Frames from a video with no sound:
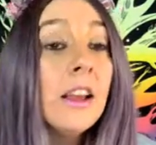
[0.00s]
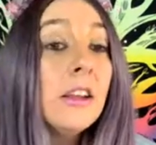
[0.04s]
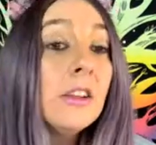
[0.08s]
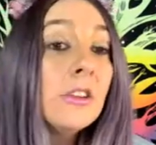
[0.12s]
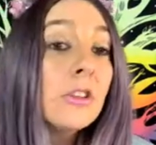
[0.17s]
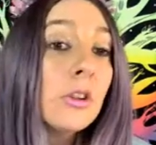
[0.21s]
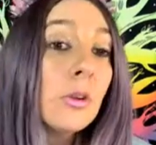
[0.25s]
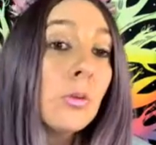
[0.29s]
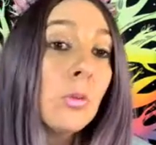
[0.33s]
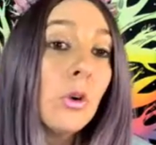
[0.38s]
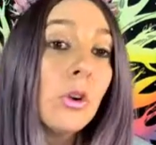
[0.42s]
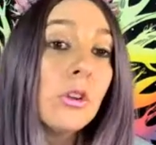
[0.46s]

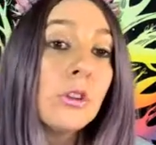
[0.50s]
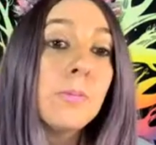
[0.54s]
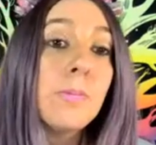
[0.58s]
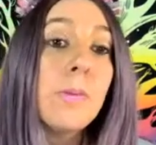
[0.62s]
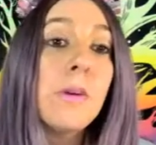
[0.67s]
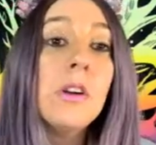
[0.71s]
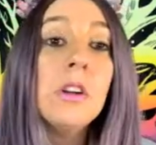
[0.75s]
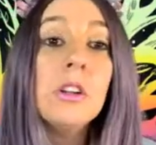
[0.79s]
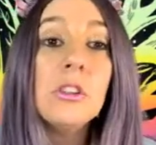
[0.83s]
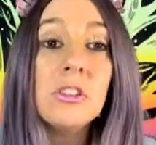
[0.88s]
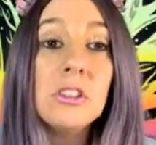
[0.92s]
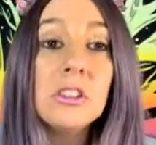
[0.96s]
So what
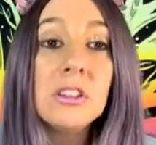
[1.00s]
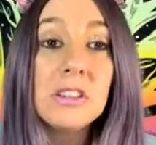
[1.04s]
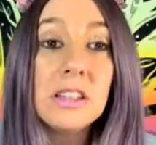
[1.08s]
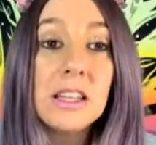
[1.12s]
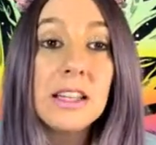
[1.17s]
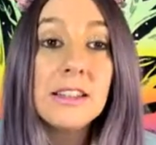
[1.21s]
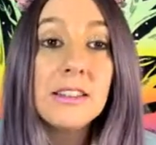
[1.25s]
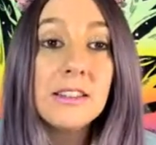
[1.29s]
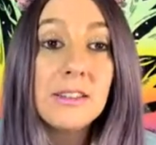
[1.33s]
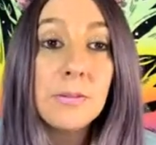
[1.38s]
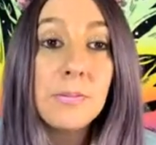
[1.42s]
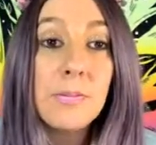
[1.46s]
Spirit is just
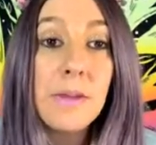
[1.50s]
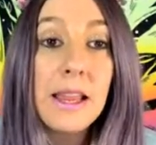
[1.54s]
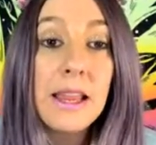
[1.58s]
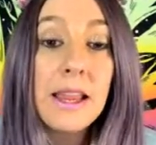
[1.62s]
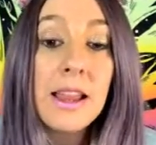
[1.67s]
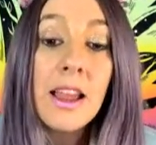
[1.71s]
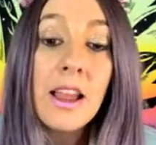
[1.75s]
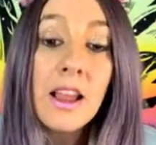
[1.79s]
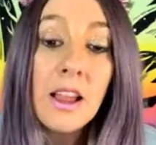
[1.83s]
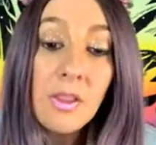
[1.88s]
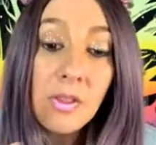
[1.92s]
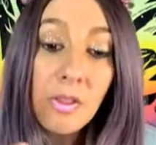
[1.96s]
saying to
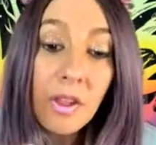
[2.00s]
me,